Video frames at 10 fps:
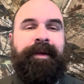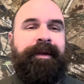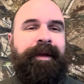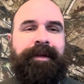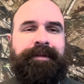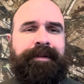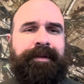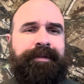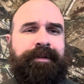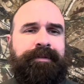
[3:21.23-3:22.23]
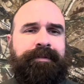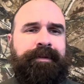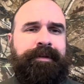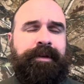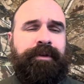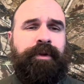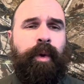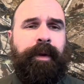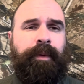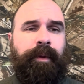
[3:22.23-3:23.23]
and it didn't
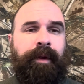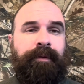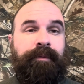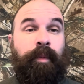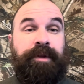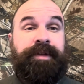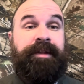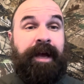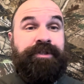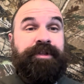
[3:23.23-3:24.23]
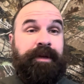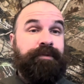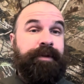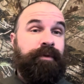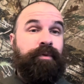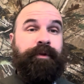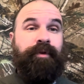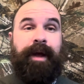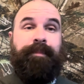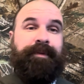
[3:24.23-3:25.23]
go anywhere. But once I touched it, it was like, holy
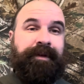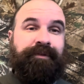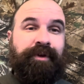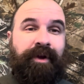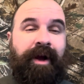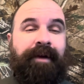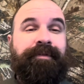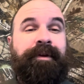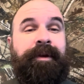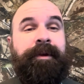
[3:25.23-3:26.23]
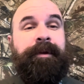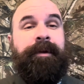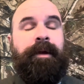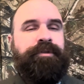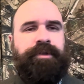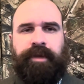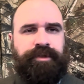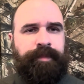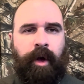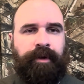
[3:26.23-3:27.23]
crap, and then it took off. It was just a
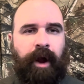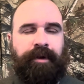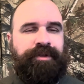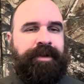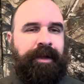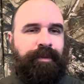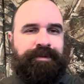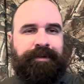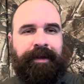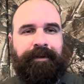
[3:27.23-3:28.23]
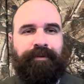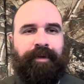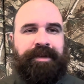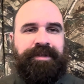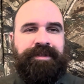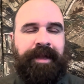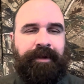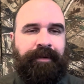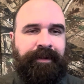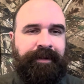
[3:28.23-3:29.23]
small garter snake. It wasn't like a crazy snake
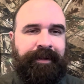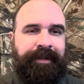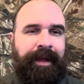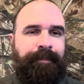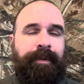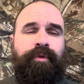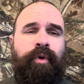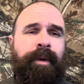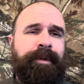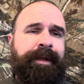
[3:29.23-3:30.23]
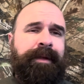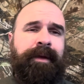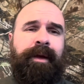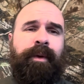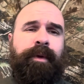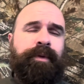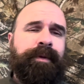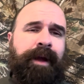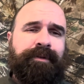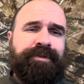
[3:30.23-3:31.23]
or anything like that. But normally, when you
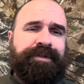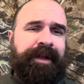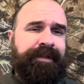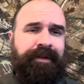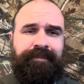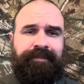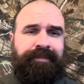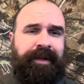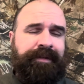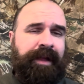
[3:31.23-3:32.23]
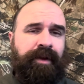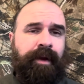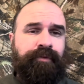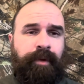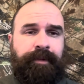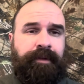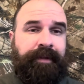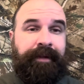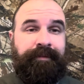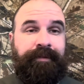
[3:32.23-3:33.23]
encounter a snake, they take off. Normally, you're
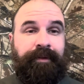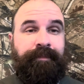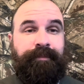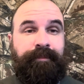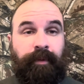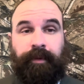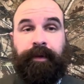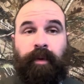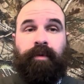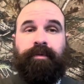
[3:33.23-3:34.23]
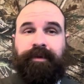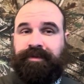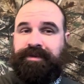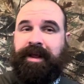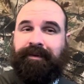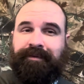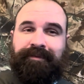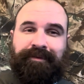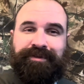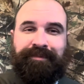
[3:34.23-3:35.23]
like whoa, there's a snake
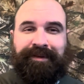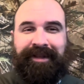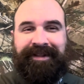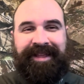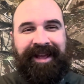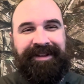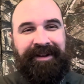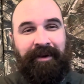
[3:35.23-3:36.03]
or something like that,